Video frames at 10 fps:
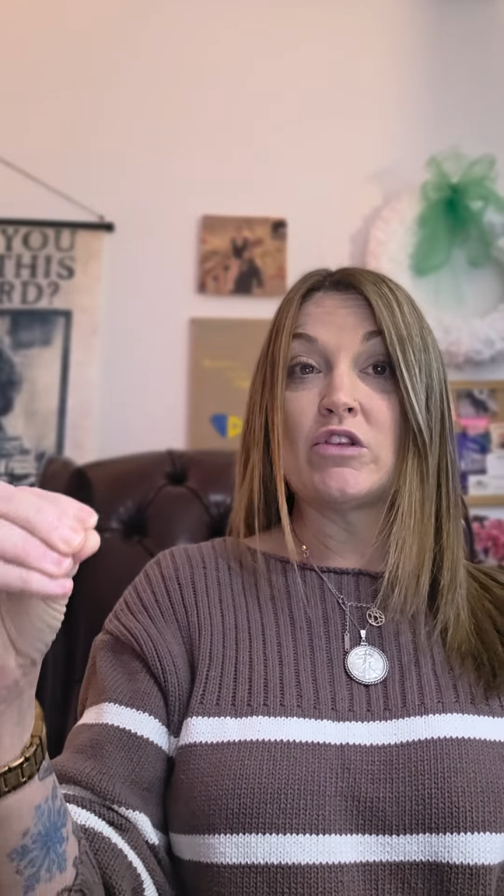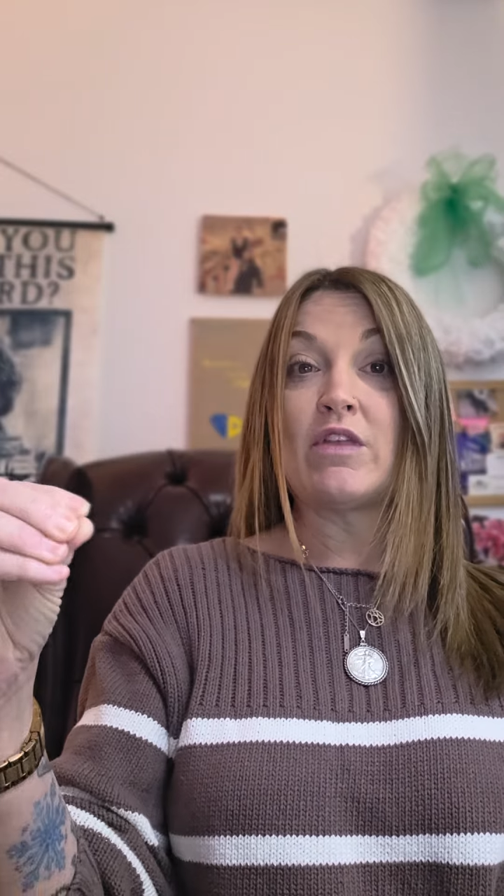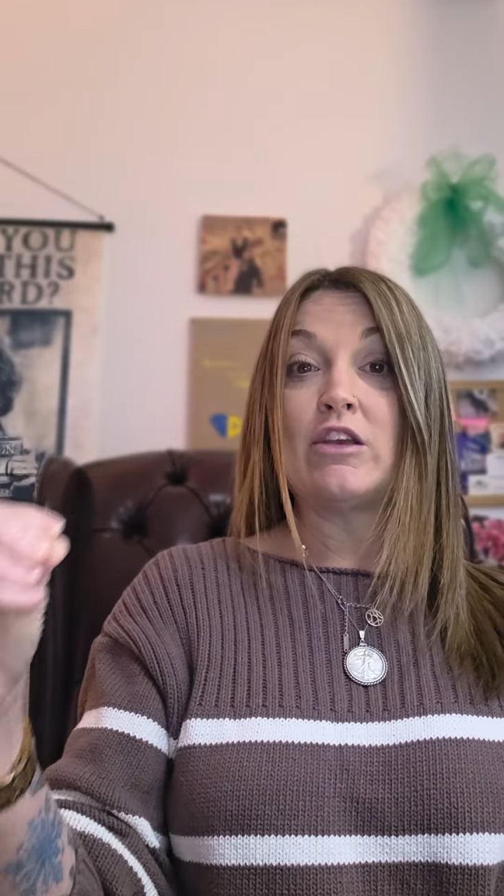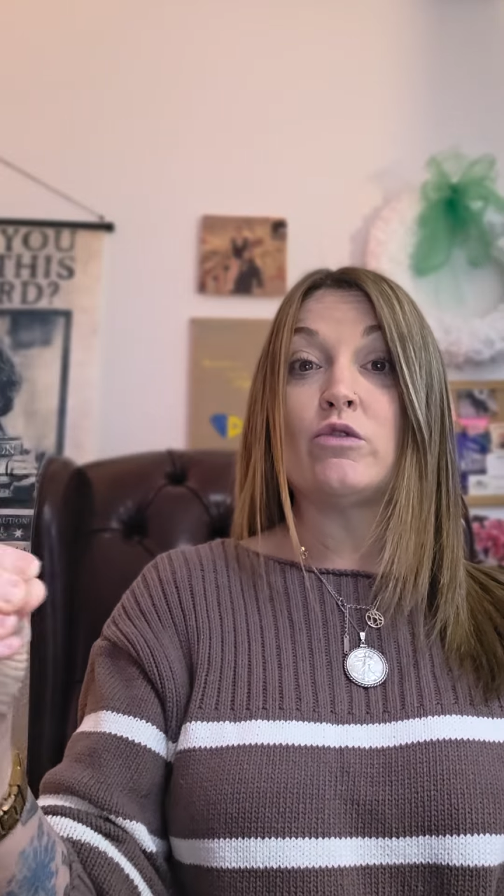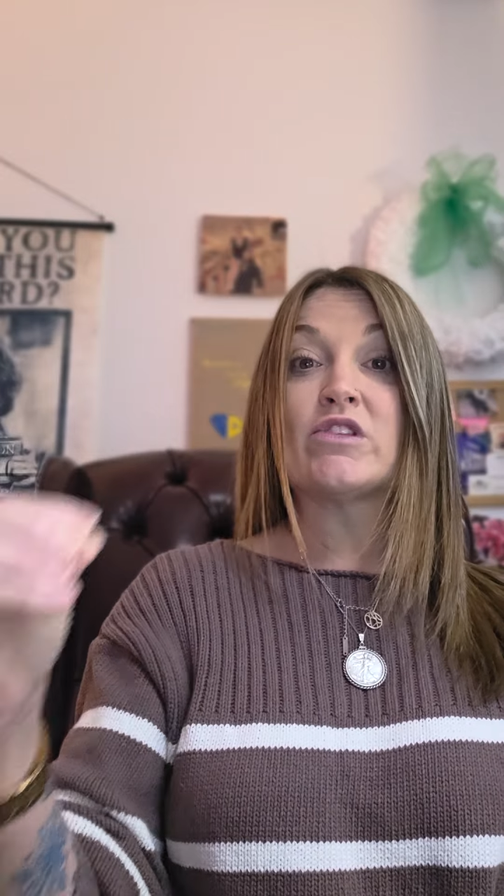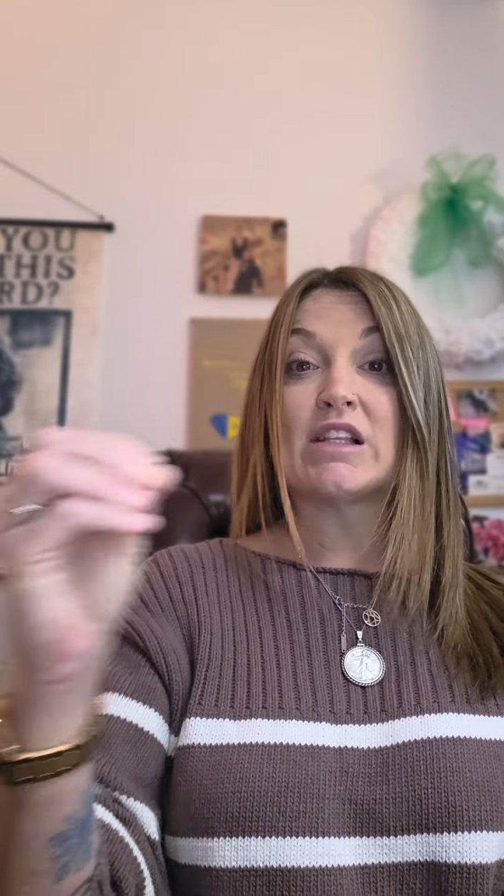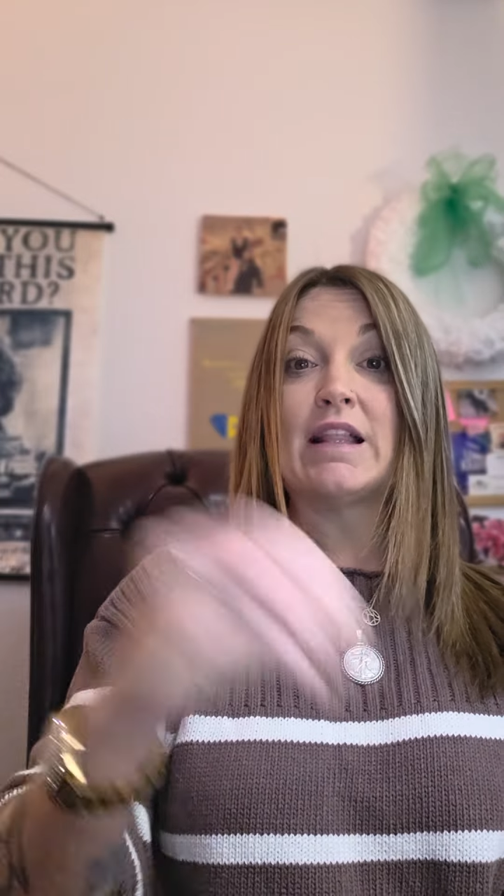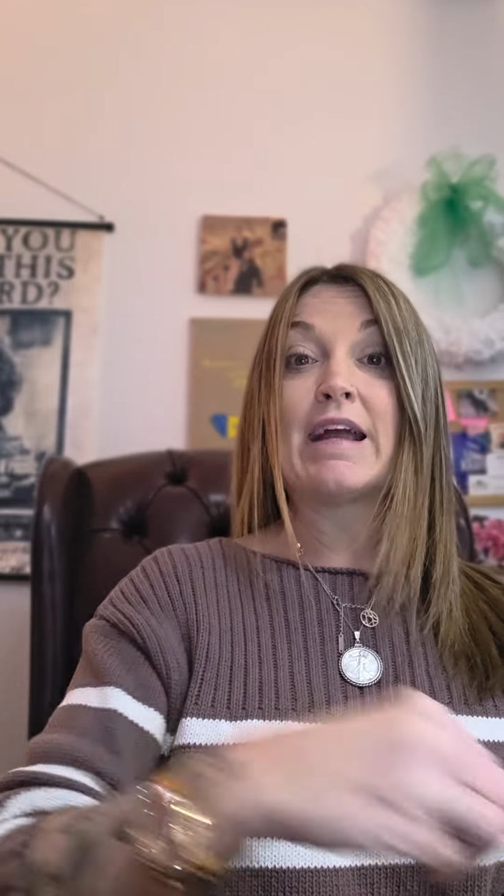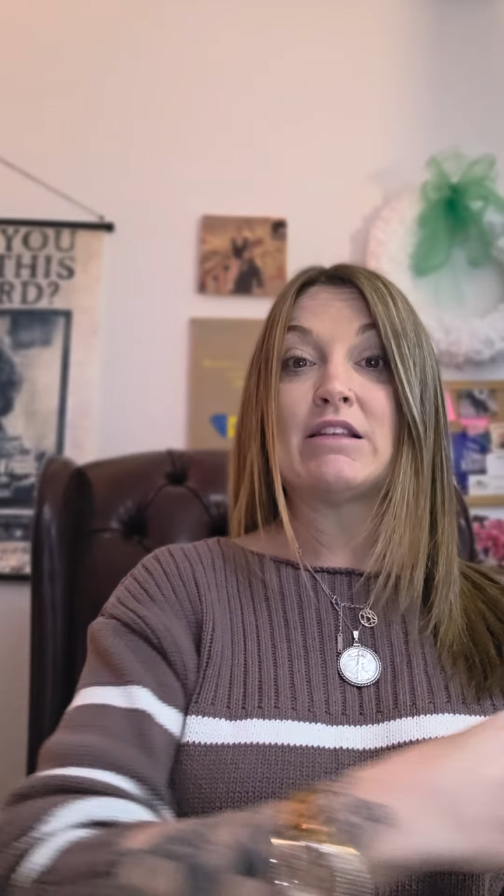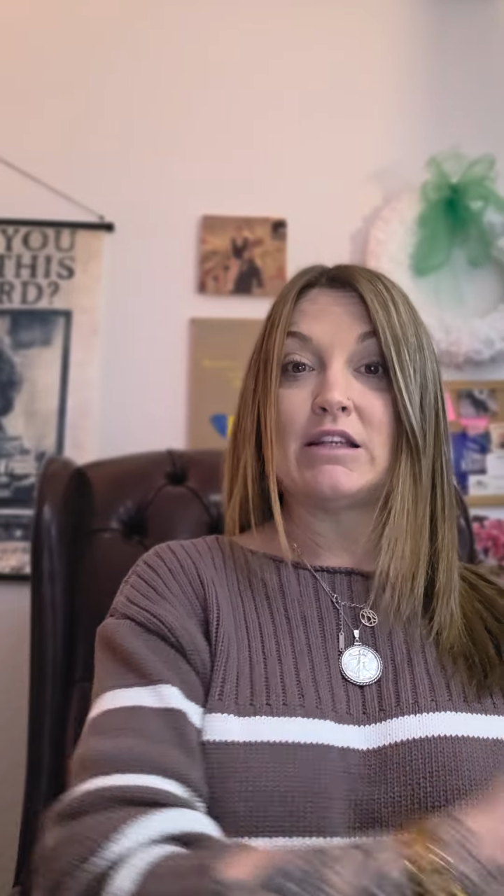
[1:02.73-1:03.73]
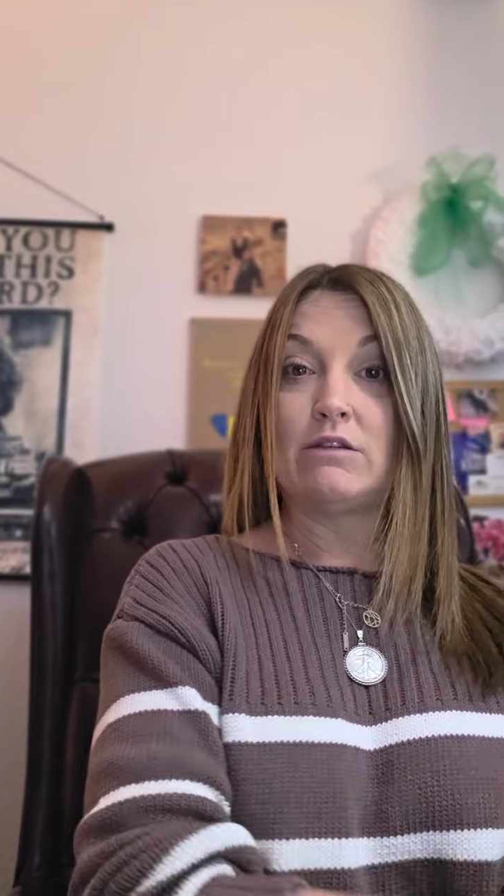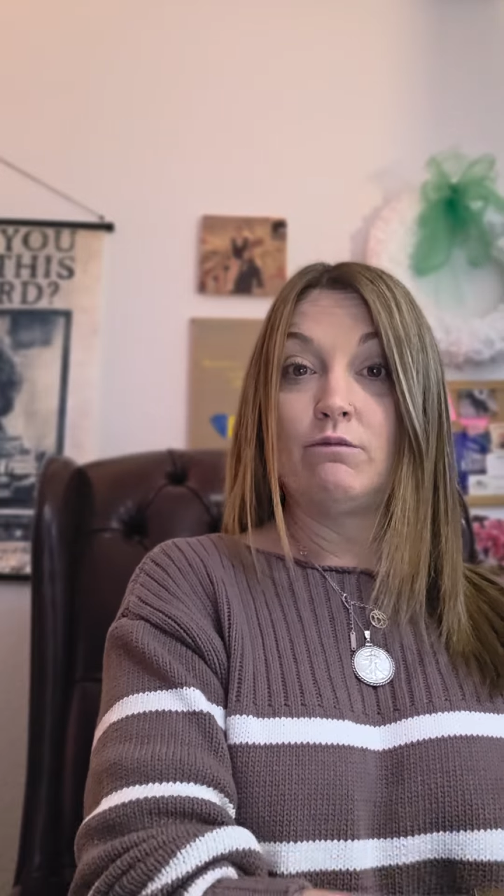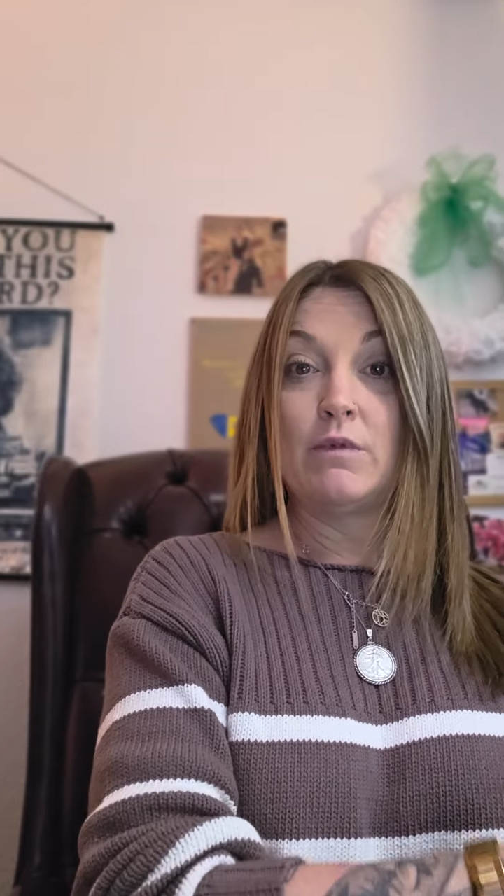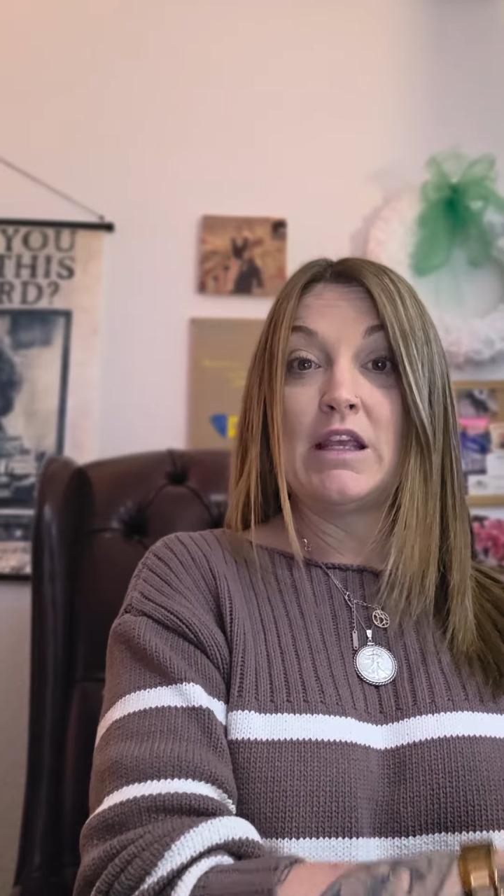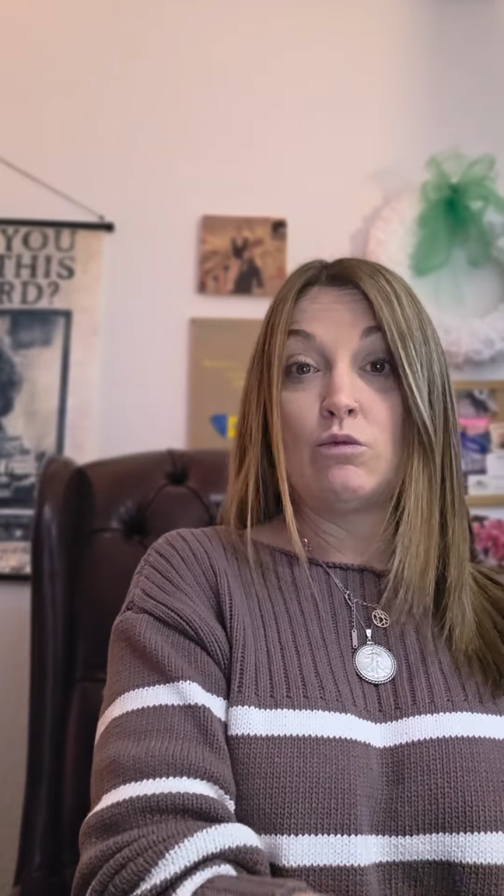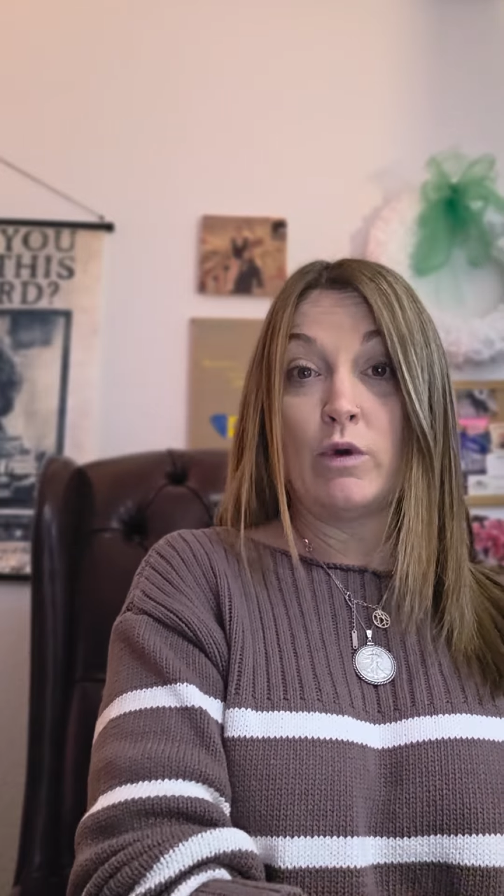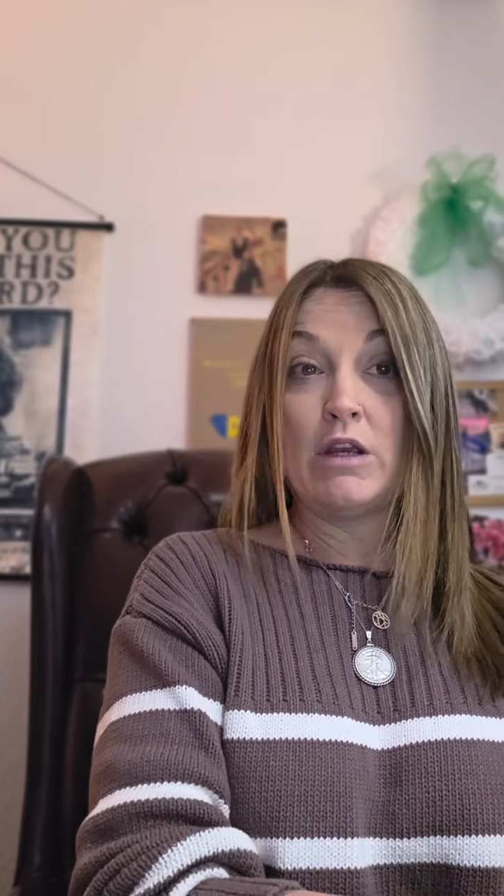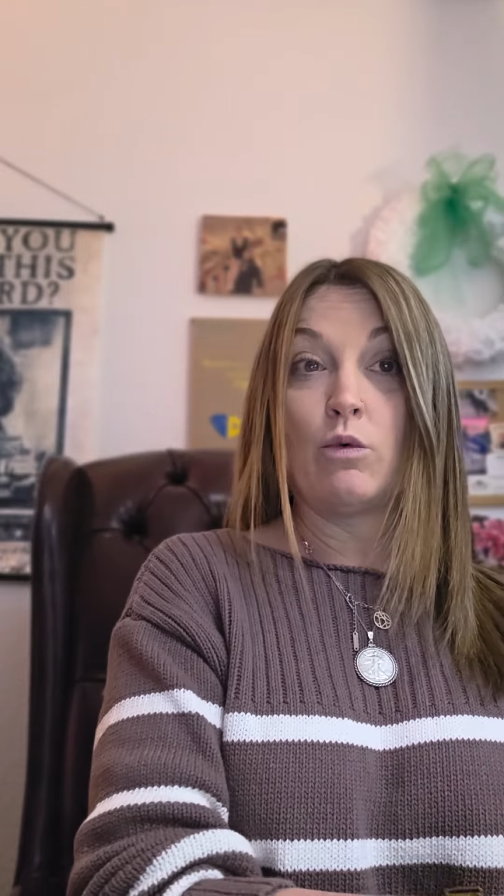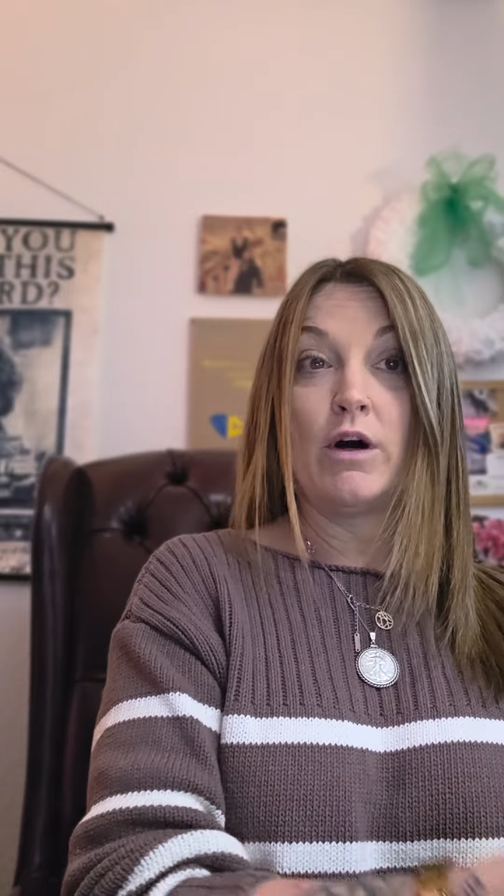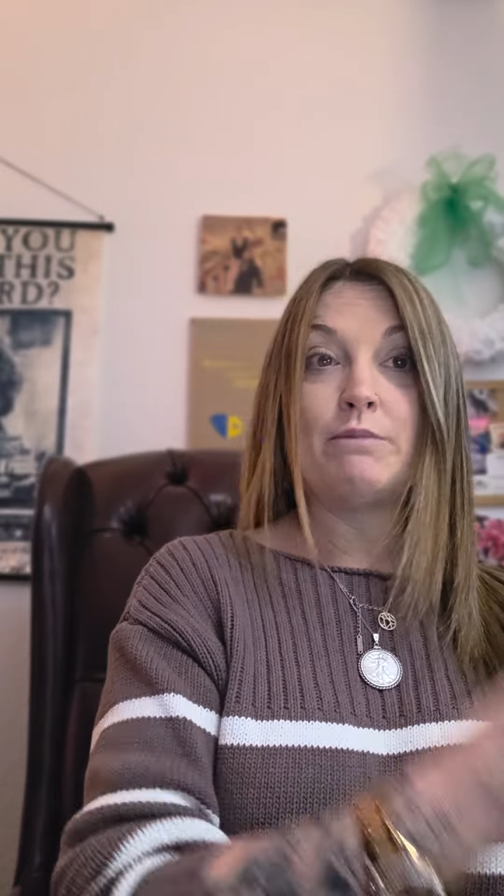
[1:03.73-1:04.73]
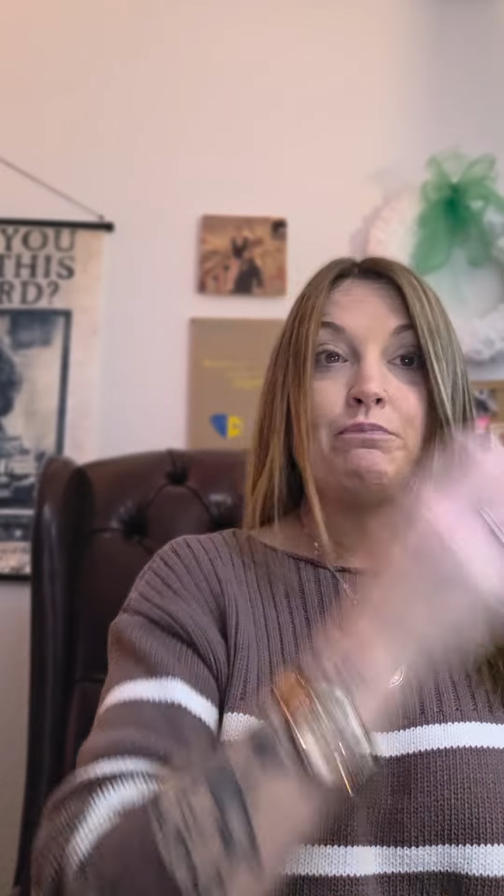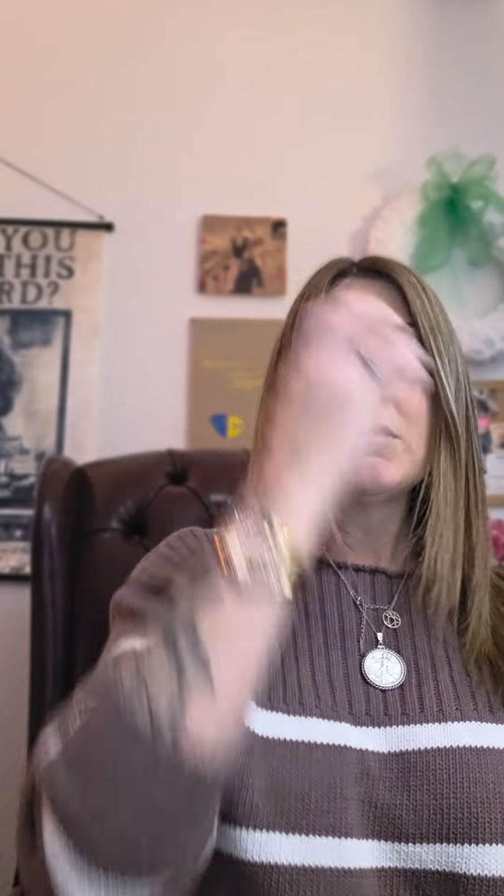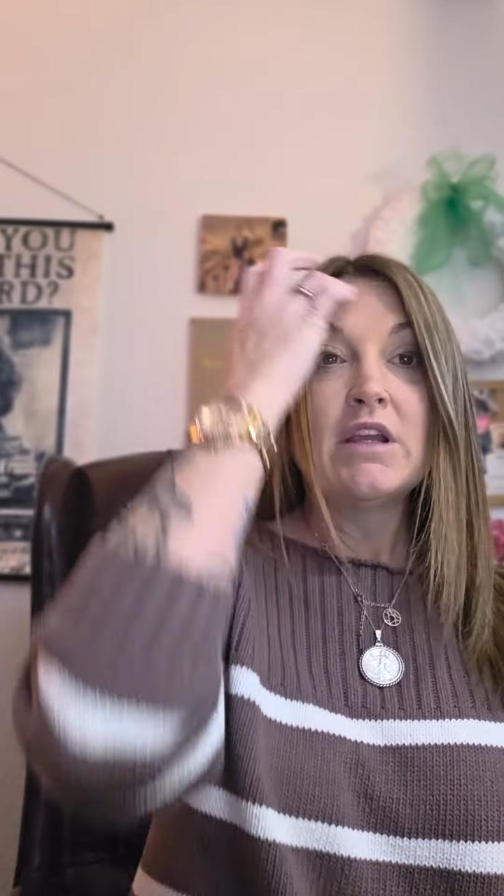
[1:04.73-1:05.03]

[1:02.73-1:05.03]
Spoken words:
that you selected in week 1.